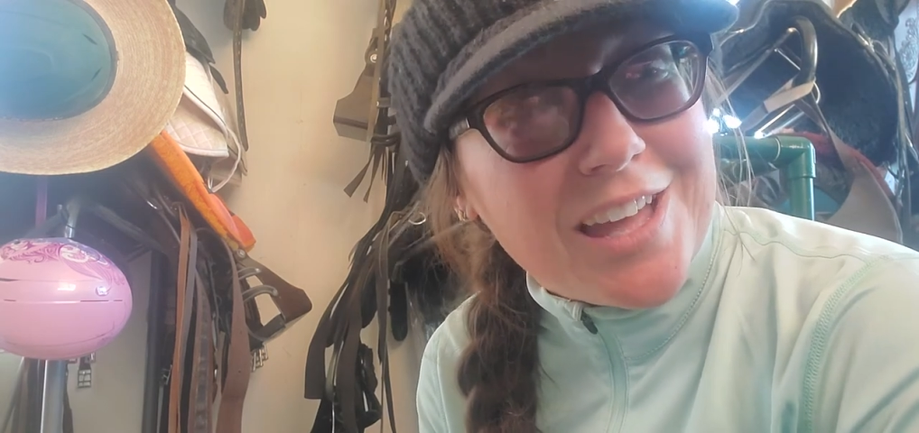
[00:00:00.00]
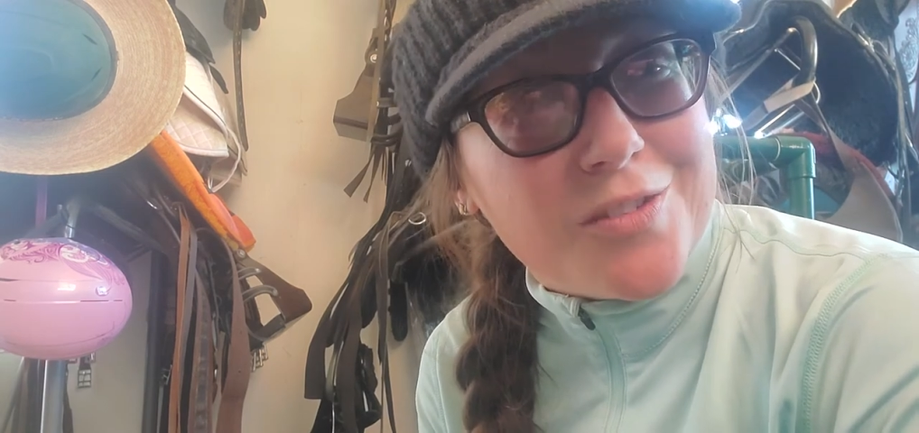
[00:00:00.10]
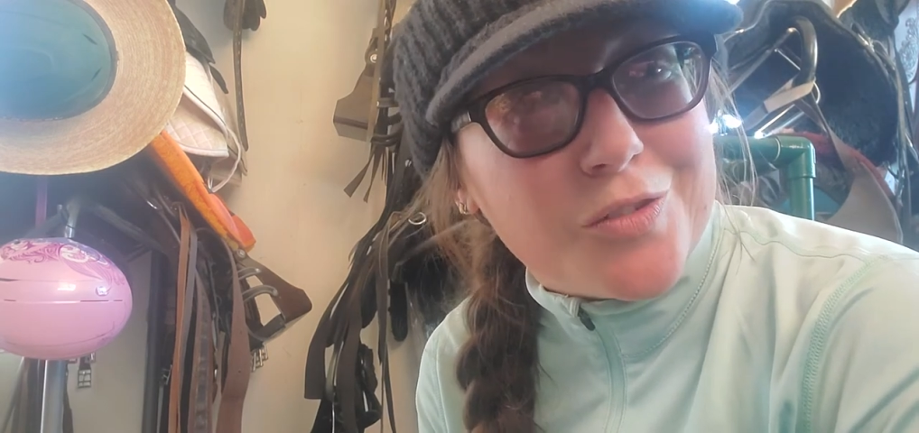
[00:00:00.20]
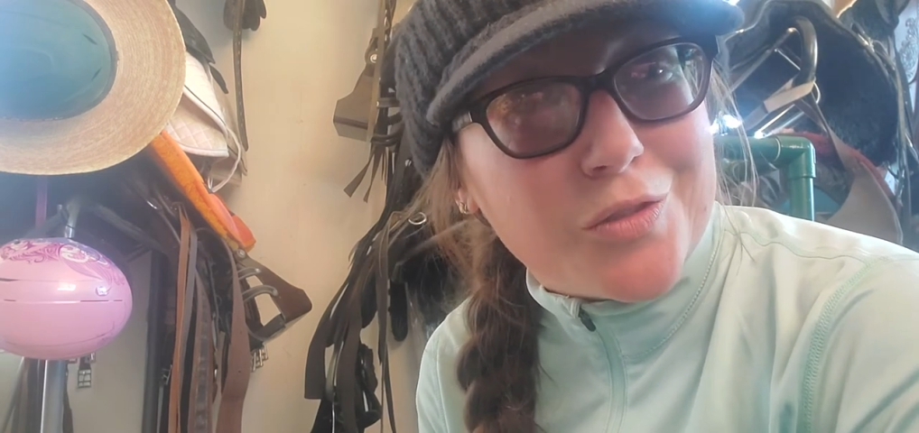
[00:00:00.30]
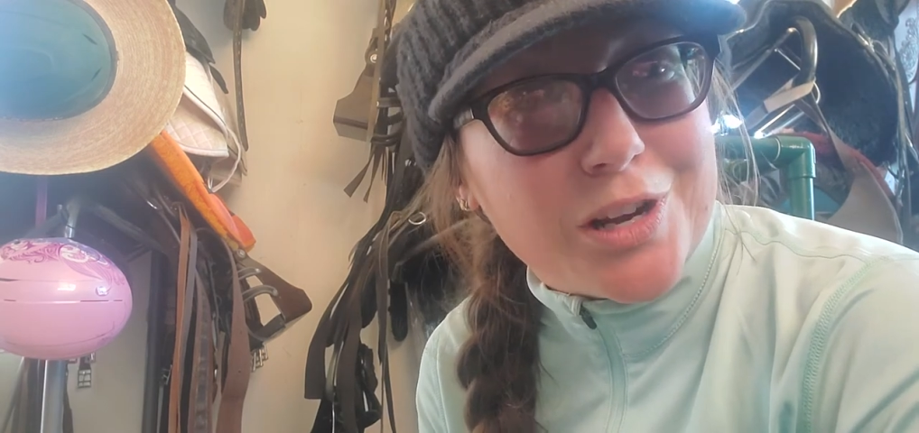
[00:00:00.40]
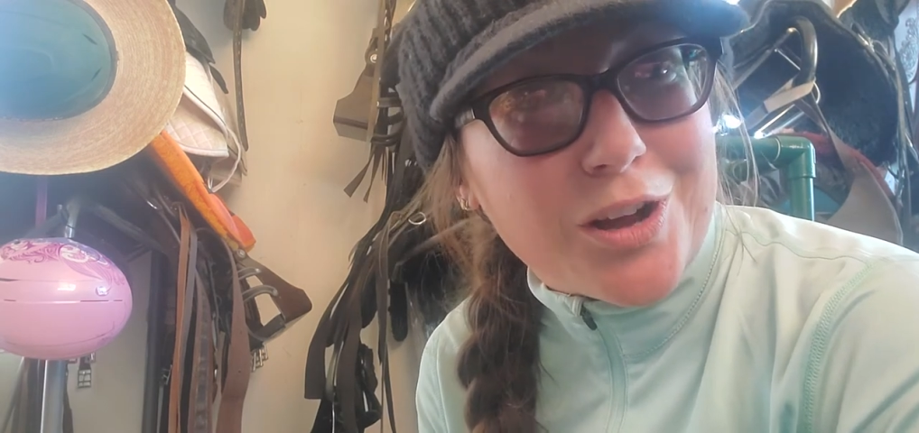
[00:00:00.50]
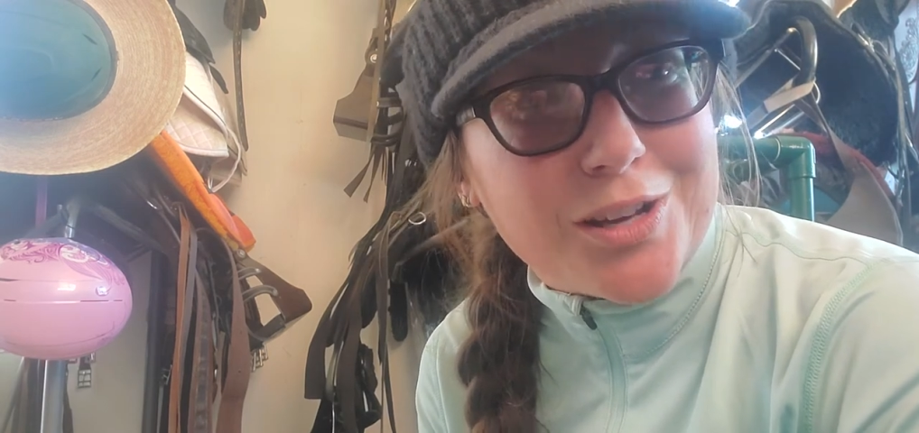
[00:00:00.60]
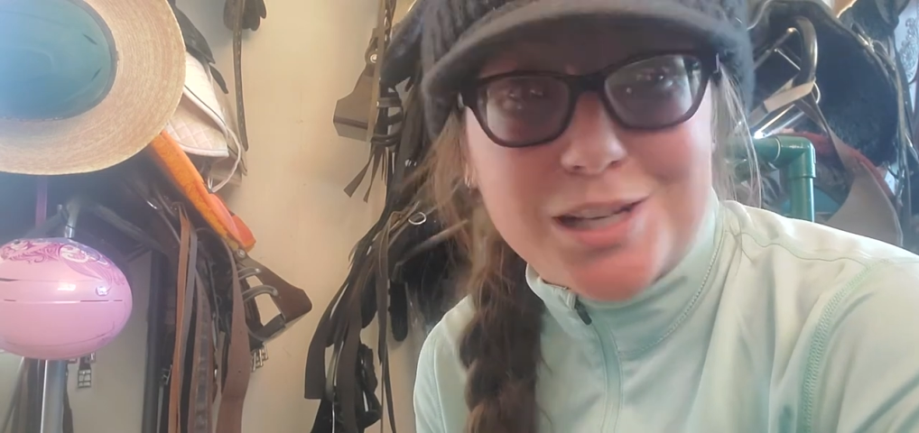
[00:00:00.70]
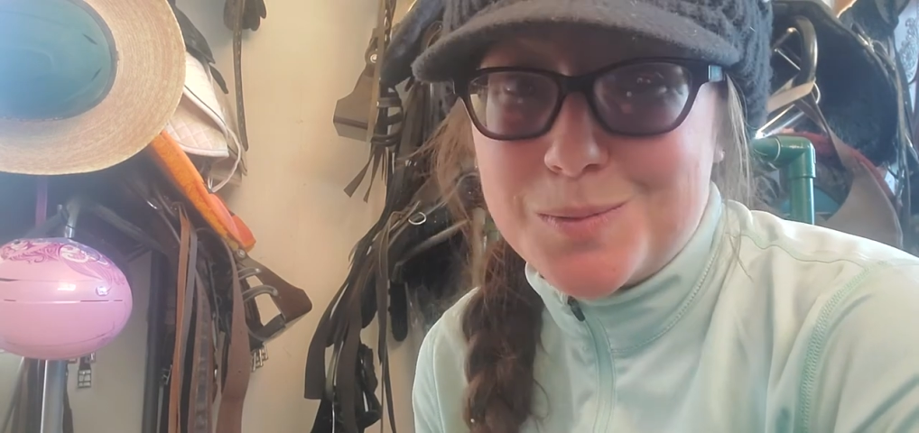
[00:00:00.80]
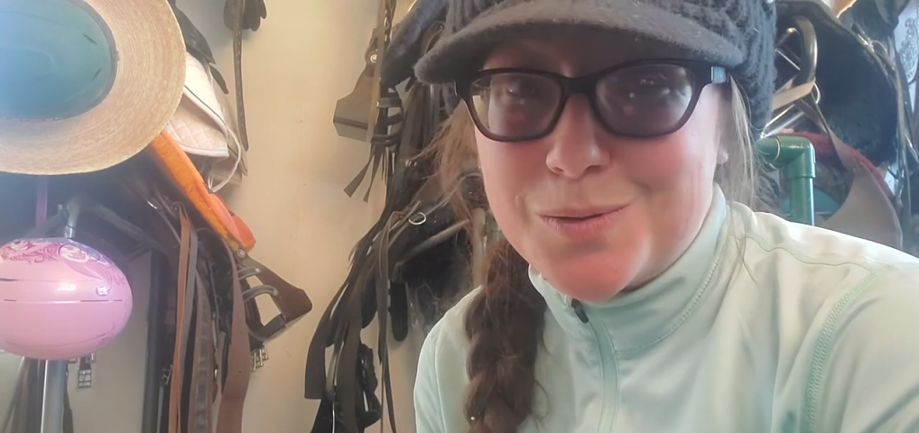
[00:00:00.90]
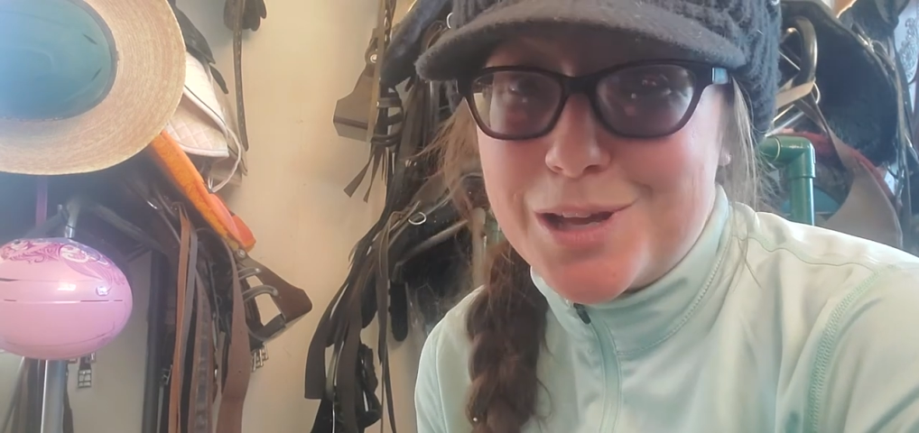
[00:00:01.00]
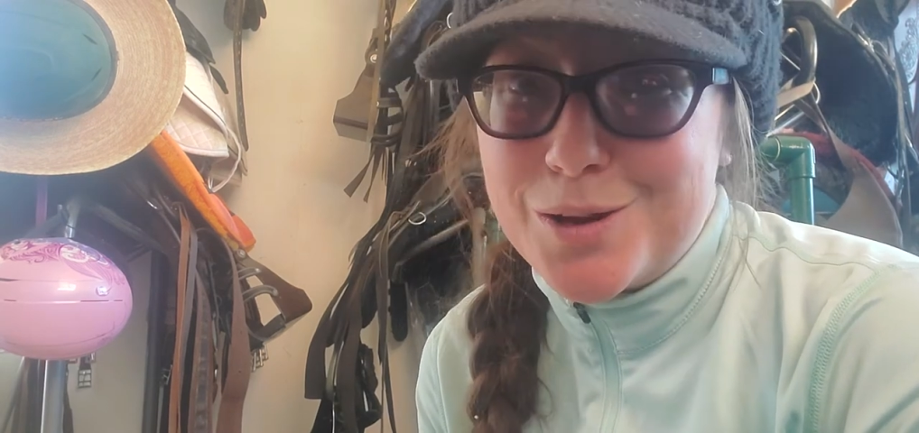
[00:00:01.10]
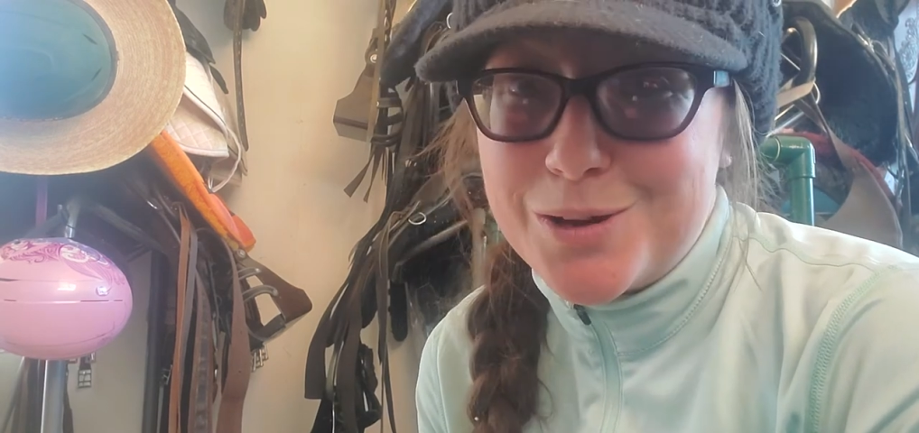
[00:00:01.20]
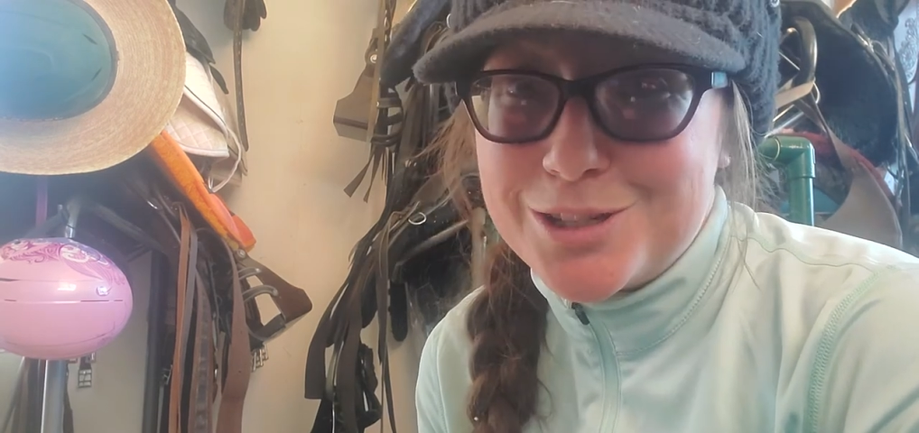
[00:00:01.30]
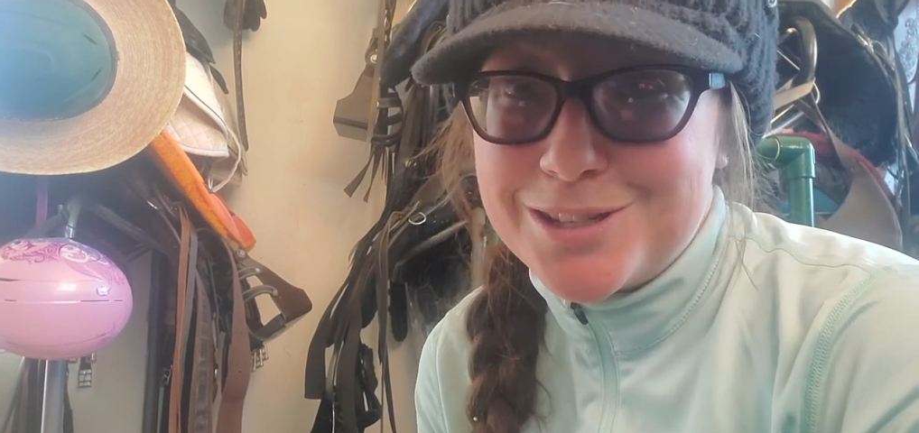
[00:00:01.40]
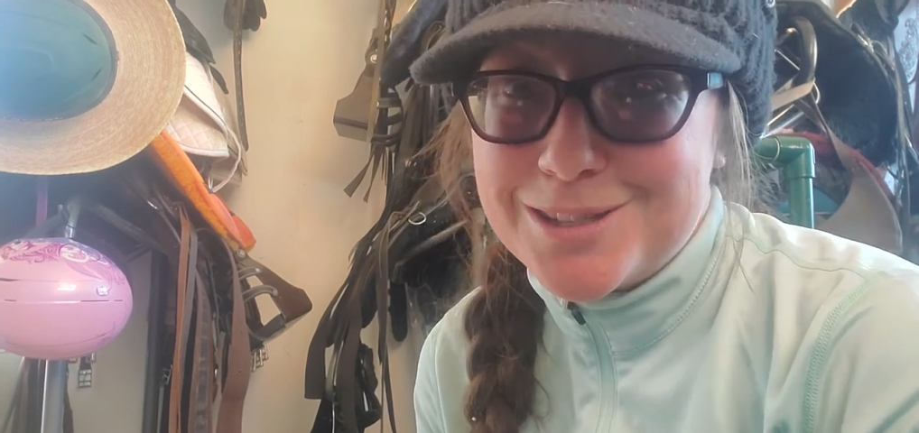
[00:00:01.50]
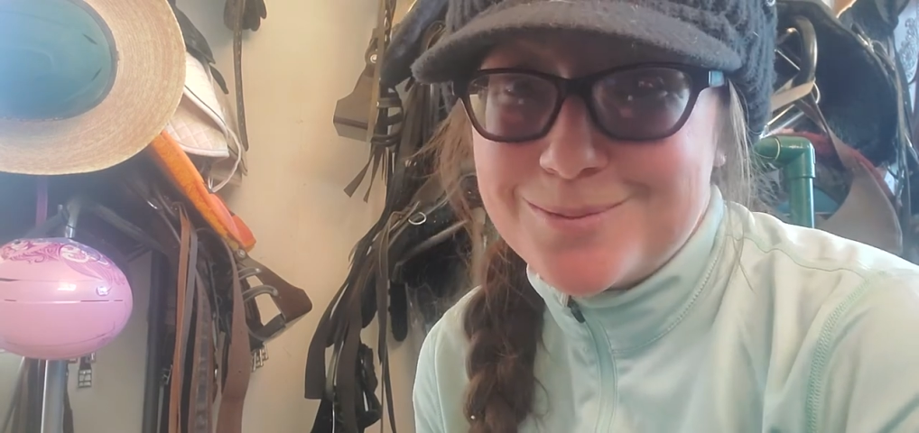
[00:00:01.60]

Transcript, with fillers: Feel free to contact me with any questions.